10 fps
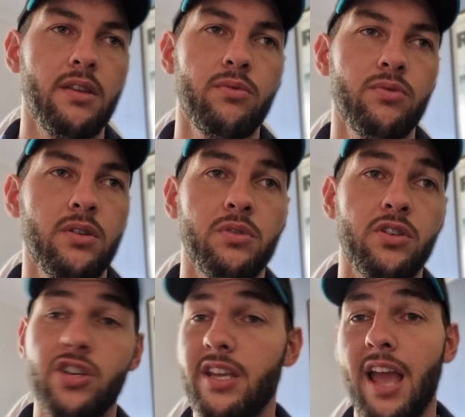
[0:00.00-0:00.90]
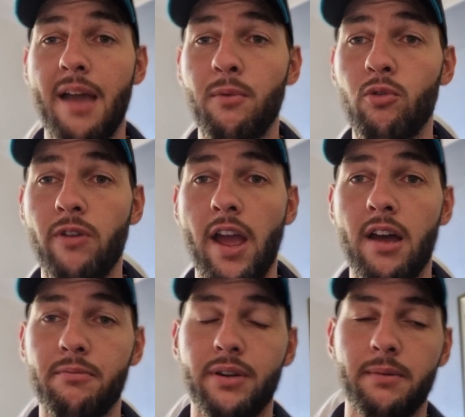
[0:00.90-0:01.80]
was a shit game all
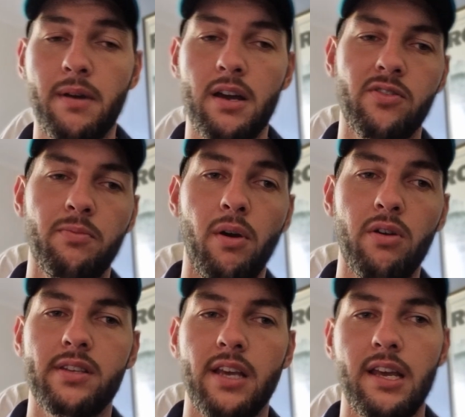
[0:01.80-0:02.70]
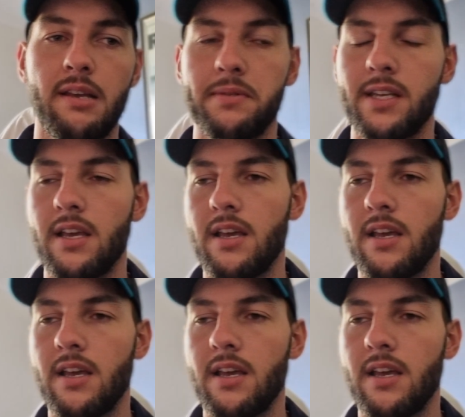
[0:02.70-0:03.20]
round pretty much for both teams.